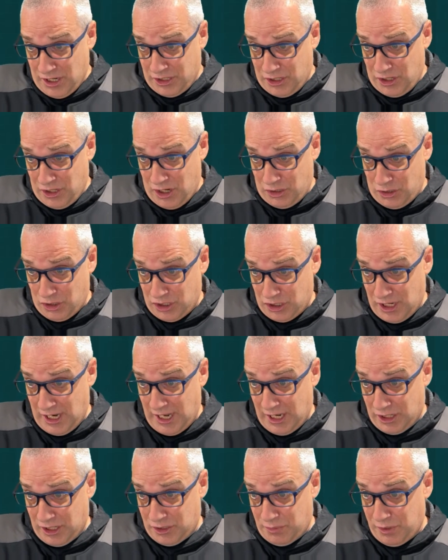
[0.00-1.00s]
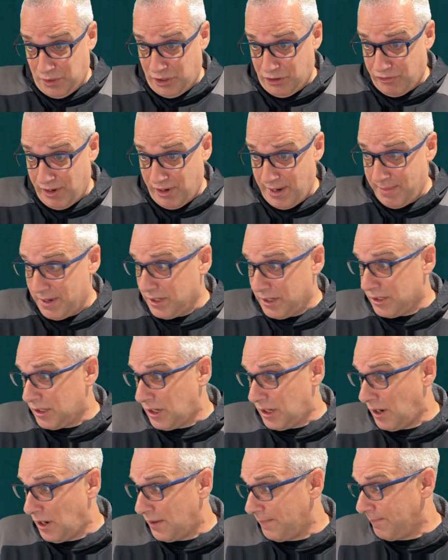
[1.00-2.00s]
Does it link to an agreement?
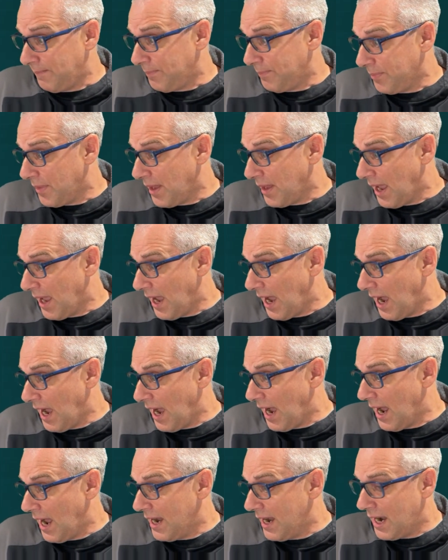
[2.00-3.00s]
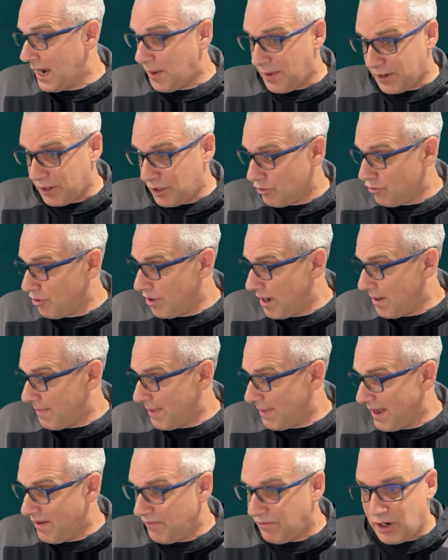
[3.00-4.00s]
And now I can create my
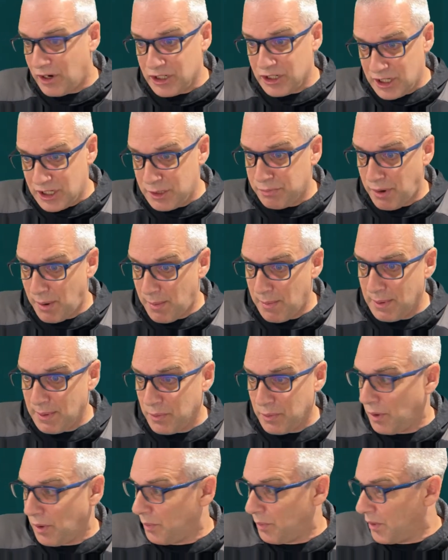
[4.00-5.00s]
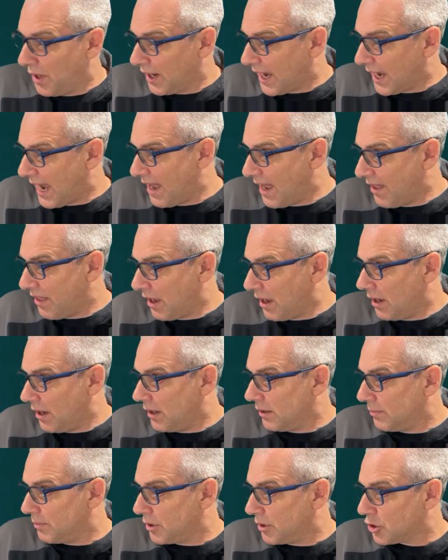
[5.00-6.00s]
invoice. This probably won't work either,
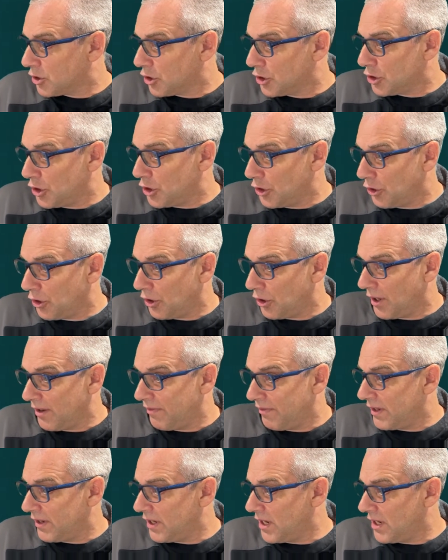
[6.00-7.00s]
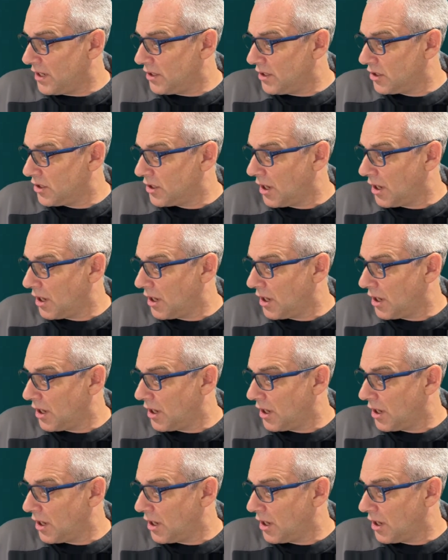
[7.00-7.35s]
but it's good to know if it is.